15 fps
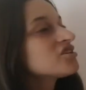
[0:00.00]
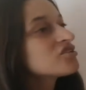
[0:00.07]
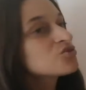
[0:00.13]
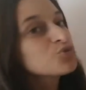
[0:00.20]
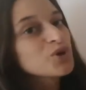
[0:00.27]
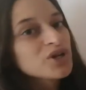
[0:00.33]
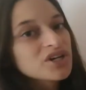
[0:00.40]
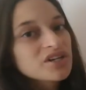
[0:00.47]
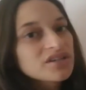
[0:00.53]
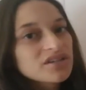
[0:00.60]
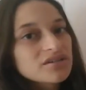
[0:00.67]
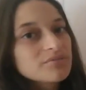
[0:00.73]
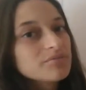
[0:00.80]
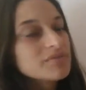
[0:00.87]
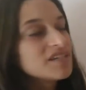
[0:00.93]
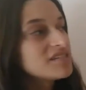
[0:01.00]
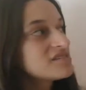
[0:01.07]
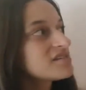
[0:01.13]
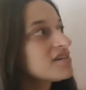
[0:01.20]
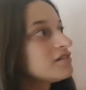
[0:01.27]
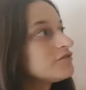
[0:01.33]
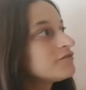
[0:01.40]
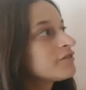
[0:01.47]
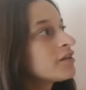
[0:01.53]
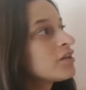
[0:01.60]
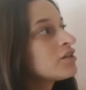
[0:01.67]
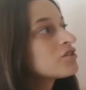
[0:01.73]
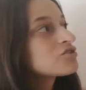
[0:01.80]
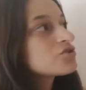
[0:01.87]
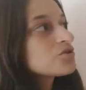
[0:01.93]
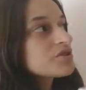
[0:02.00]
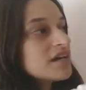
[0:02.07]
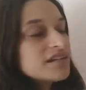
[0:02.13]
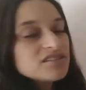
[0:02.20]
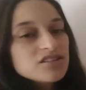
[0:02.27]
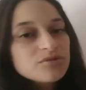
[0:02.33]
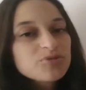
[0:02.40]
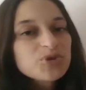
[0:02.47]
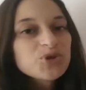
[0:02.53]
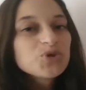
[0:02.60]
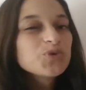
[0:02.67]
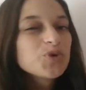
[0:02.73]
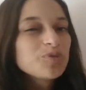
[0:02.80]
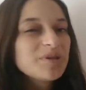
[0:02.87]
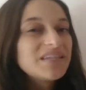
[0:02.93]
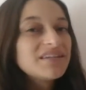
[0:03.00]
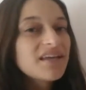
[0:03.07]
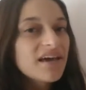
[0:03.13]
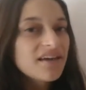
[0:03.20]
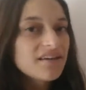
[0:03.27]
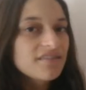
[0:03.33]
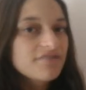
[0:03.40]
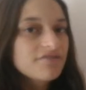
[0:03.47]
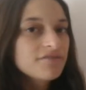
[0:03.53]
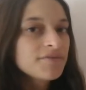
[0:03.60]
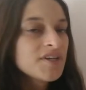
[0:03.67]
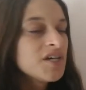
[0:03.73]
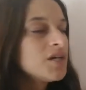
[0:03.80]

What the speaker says: does work itself. So that W will be negative.